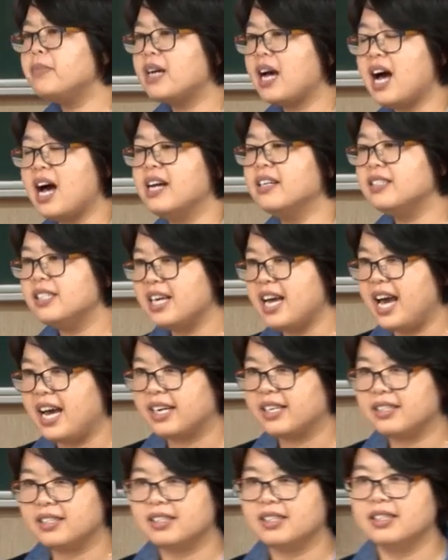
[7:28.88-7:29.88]

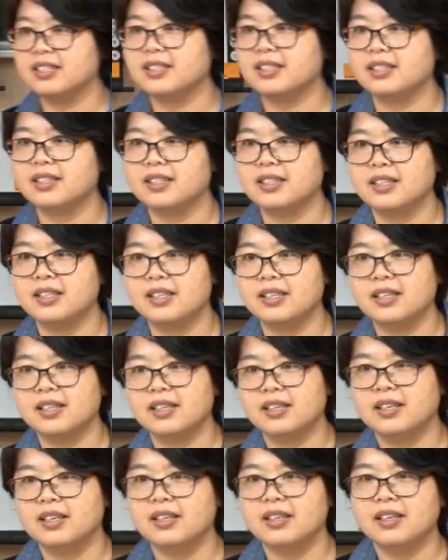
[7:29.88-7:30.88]
context.
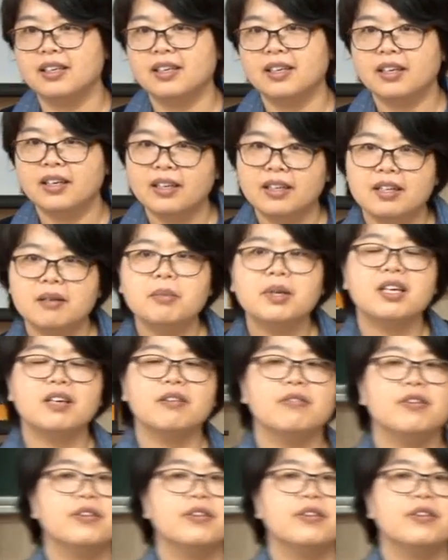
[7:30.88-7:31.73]
Let me give